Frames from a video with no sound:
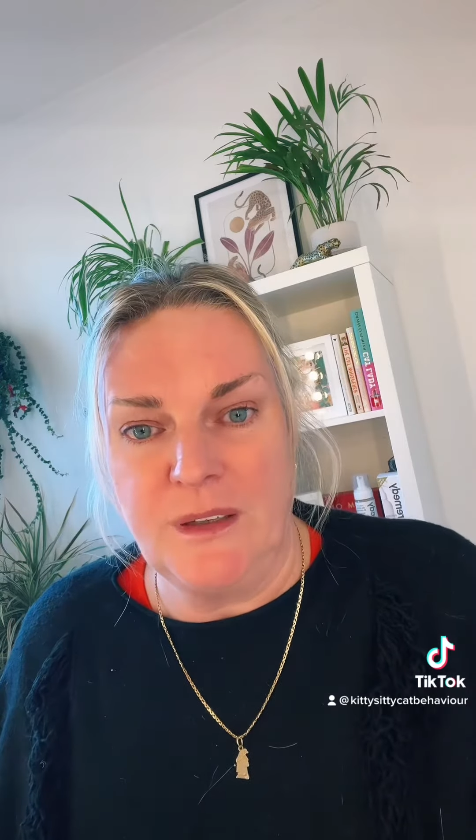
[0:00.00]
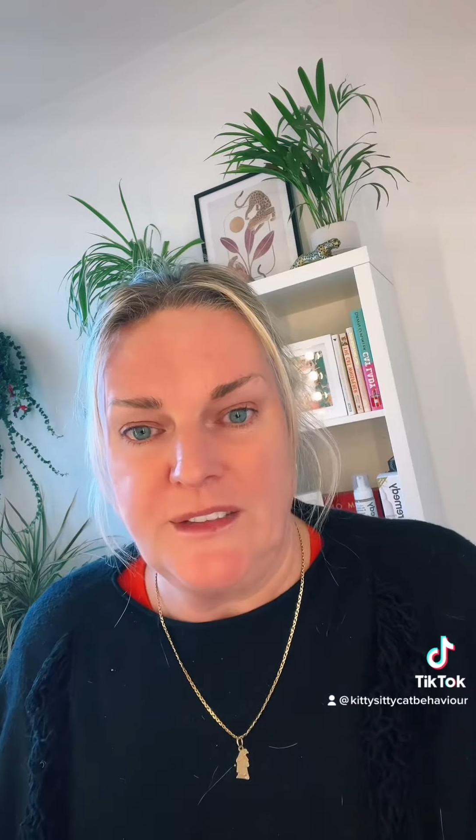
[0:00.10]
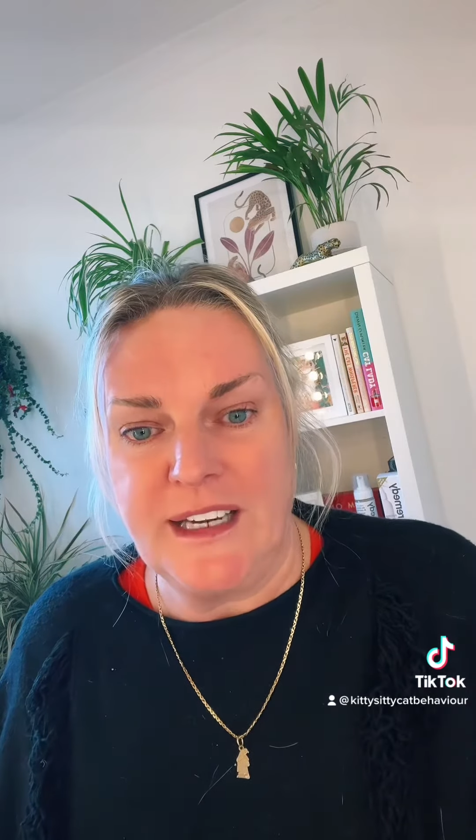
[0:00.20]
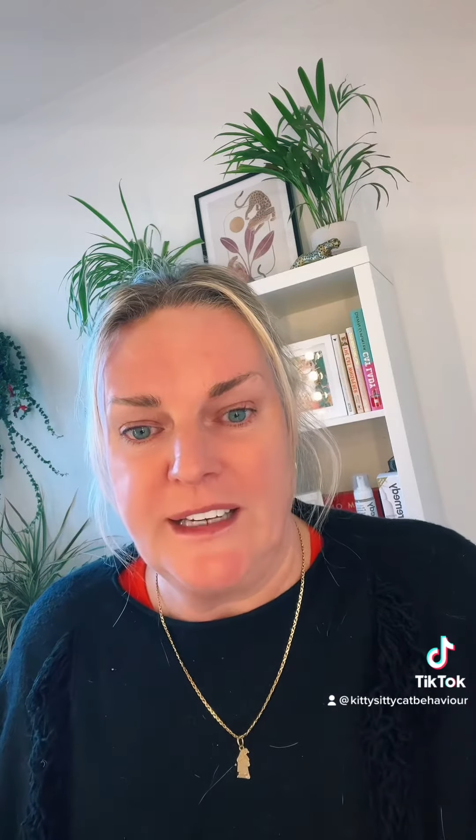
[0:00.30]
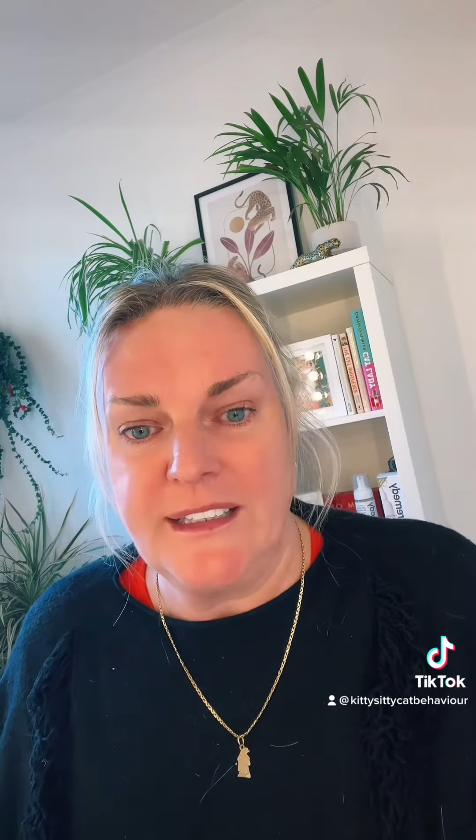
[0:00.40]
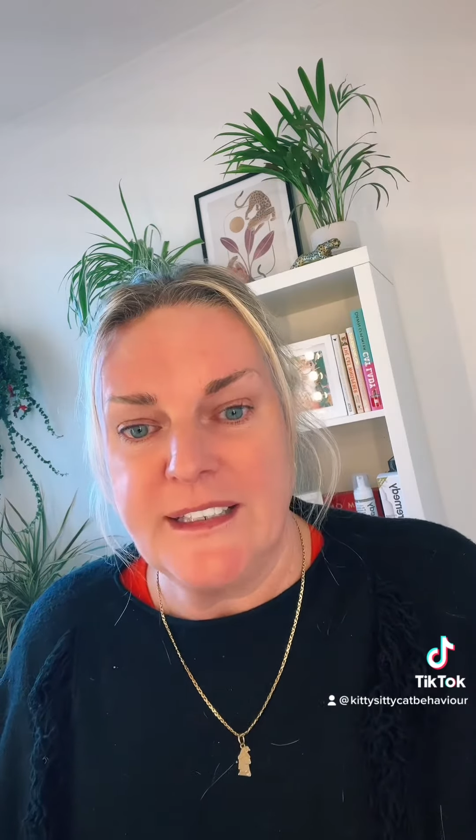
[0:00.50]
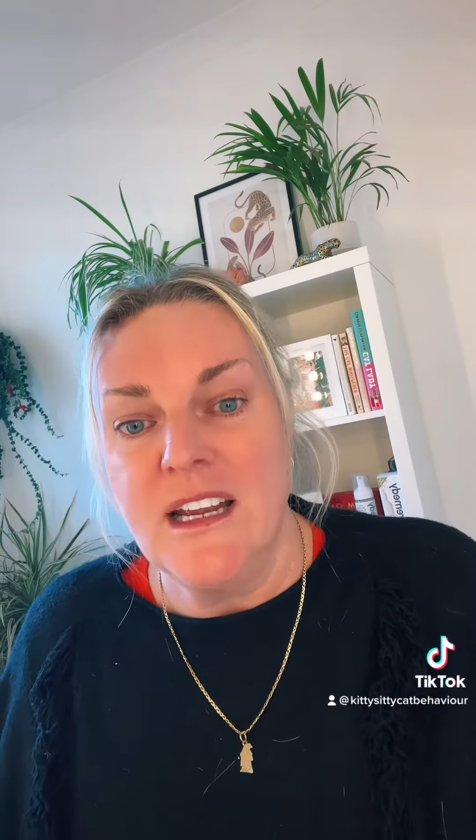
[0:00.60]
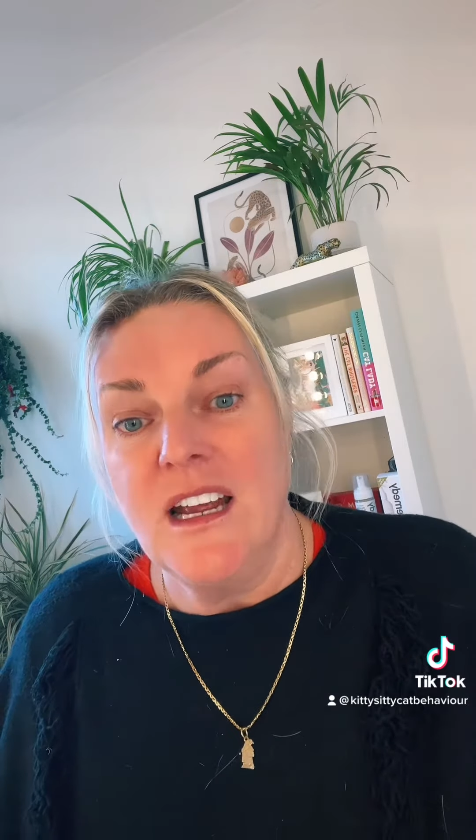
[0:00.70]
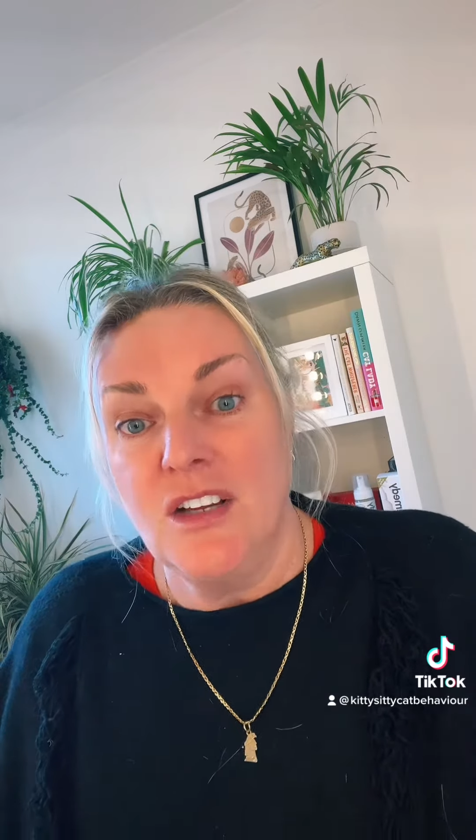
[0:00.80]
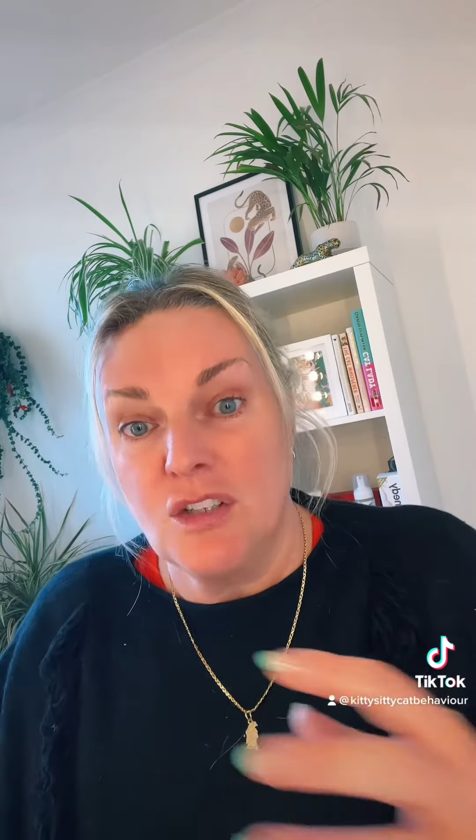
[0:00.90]
of days,
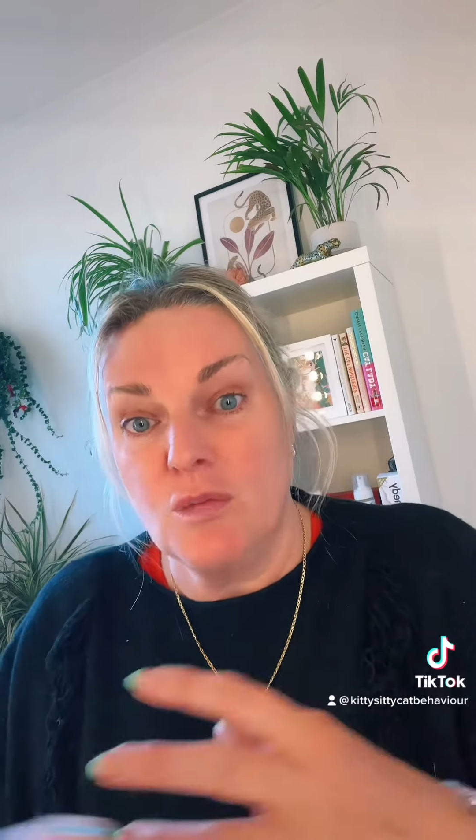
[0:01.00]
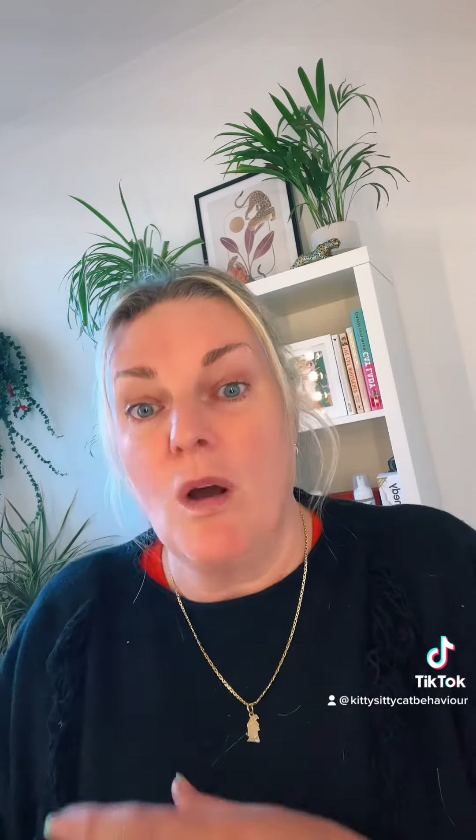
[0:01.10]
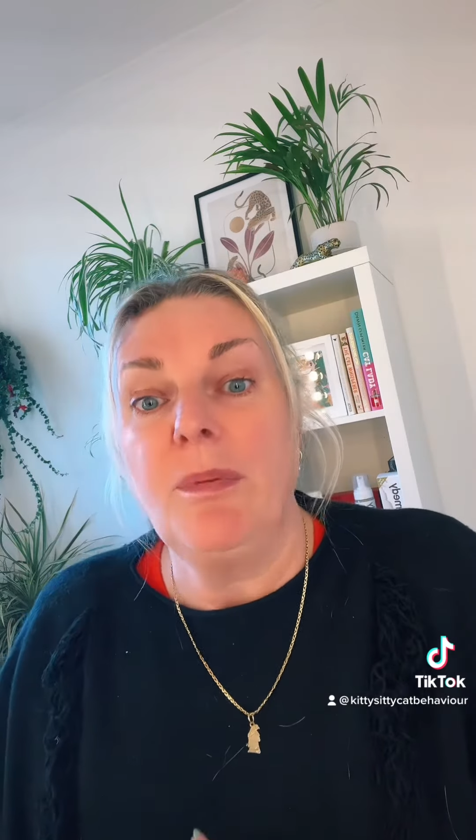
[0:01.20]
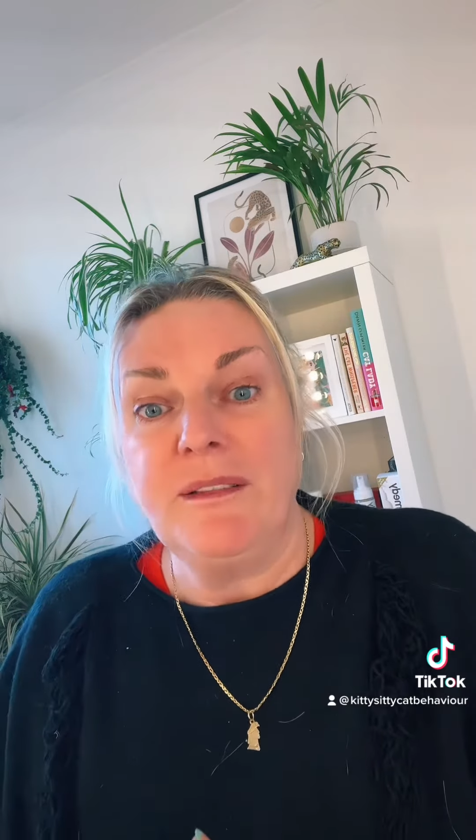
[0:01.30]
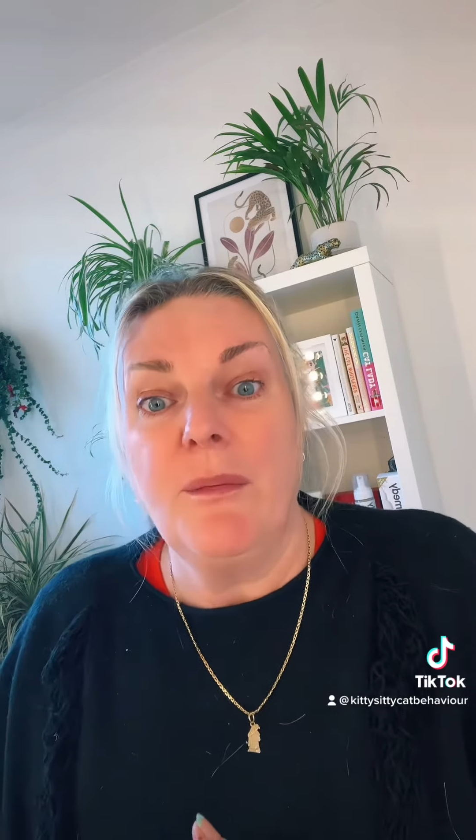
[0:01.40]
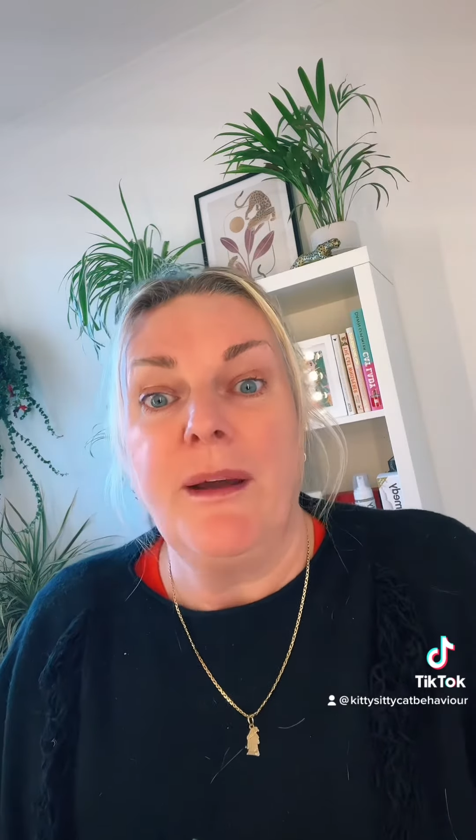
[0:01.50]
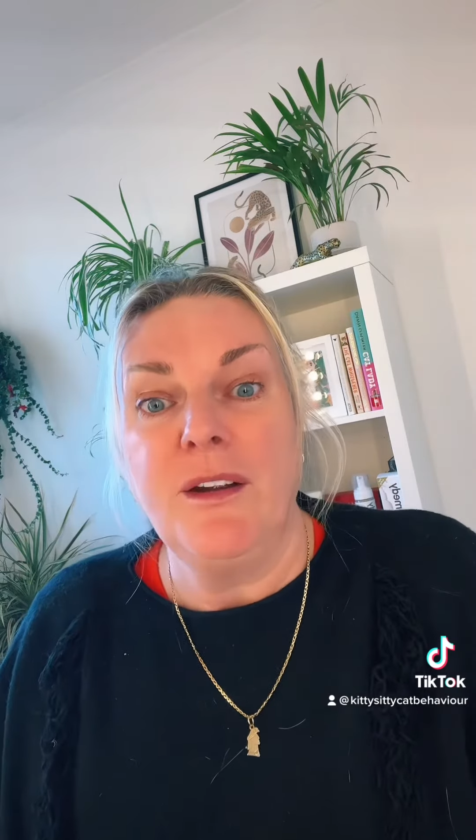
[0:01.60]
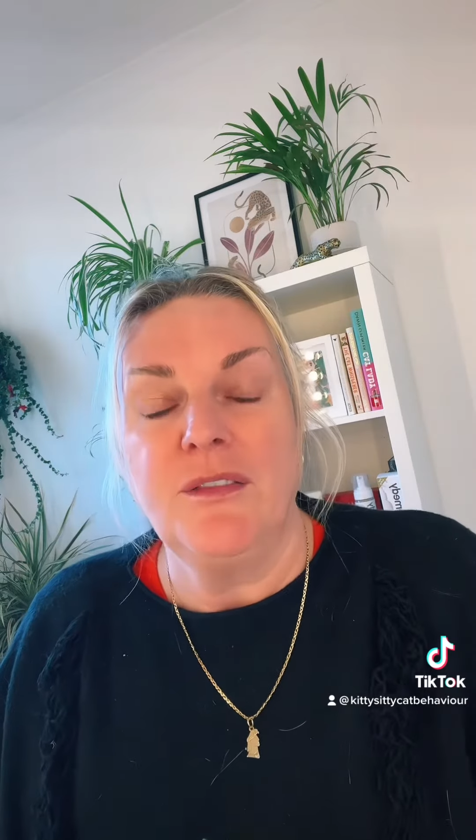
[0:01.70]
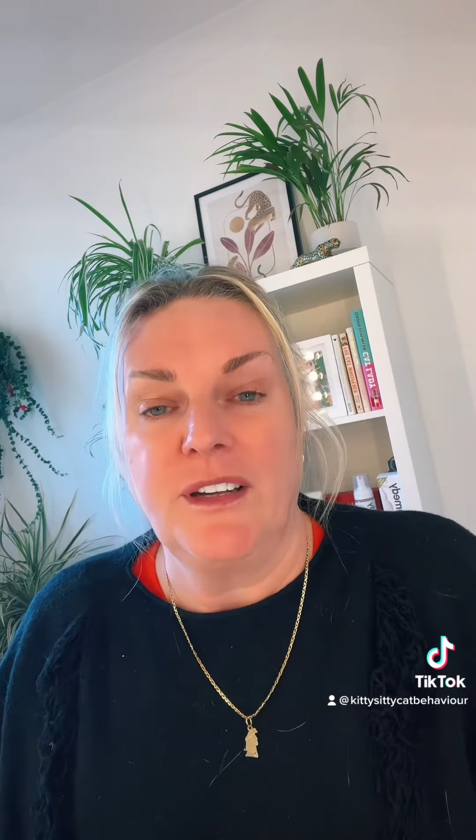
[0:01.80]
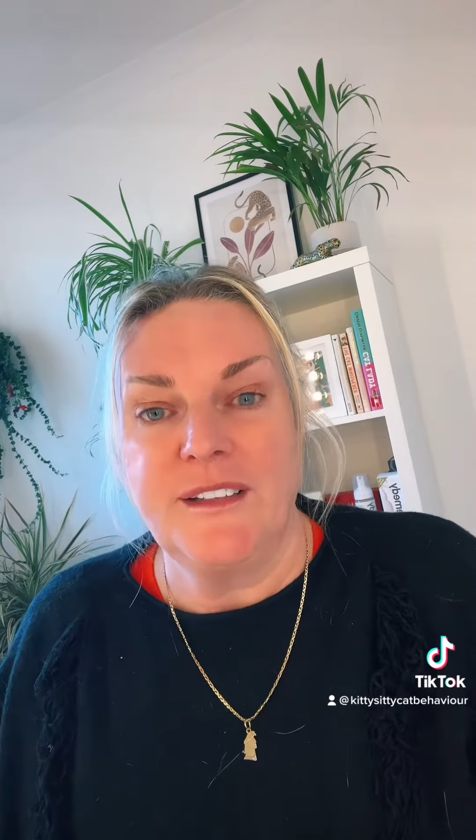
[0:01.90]
swapping them over.